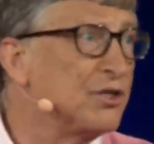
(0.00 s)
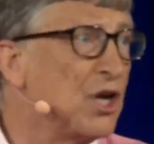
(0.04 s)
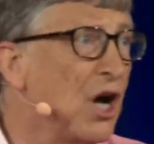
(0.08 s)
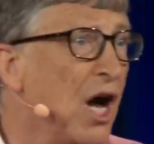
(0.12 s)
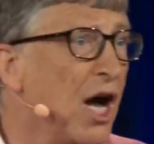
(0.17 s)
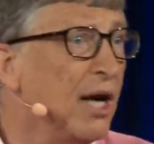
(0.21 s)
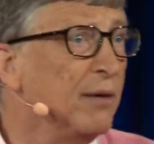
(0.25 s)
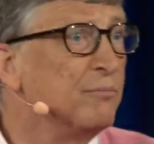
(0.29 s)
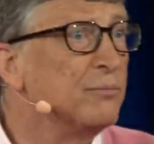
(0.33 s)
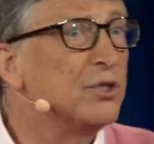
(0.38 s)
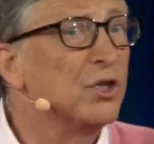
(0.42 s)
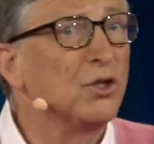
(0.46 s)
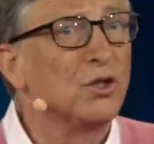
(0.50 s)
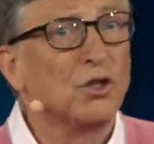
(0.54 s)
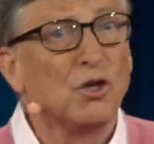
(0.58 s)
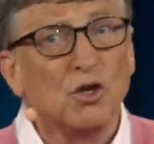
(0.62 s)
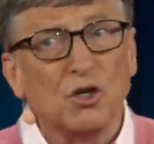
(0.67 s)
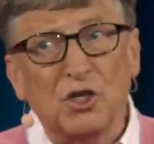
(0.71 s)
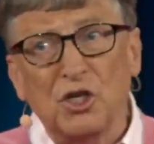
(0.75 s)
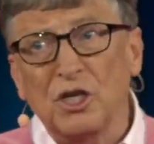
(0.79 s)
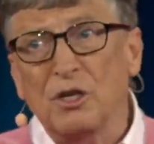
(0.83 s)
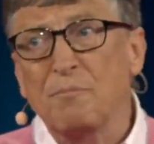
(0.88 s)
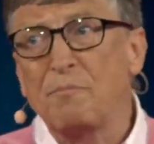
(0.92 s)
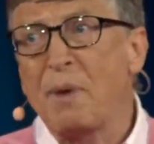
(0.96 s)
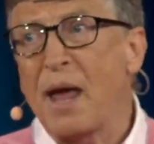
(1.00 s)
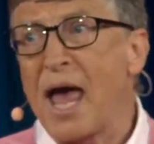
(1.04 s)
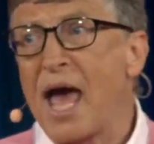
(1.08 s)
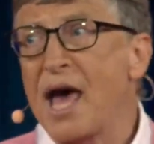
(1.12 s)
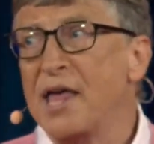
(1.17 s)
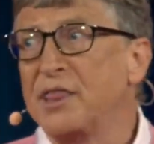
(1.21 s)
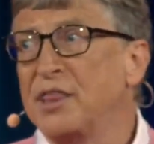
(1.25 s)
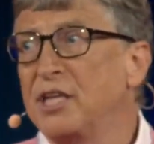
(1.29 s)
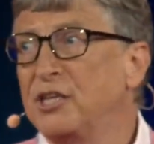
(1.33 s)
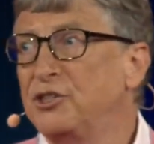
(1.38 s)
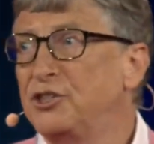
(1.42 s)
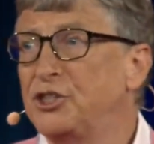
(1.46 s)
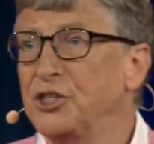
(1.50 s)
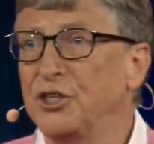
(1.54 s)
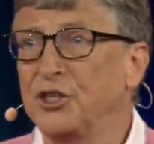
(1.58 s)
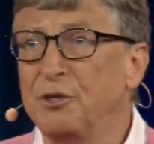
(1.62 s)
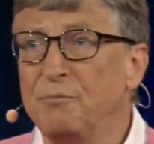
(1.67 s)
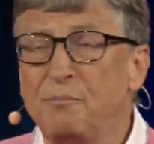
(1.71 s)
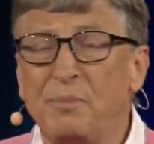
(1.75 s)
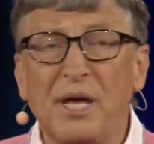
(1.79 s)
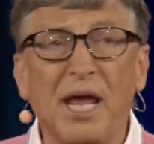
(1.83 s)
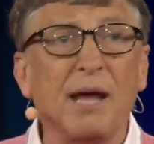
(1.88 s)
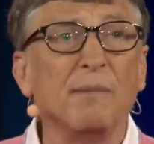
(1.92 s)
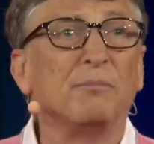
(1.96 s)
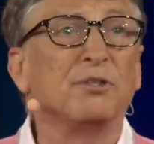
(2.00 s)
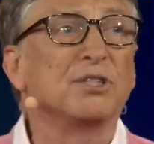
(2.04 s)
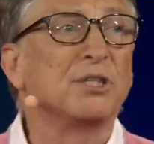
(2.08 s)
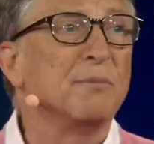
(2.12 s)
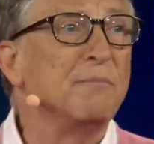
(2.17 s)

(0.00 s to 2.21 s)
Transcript: time to look at a pathogen and be able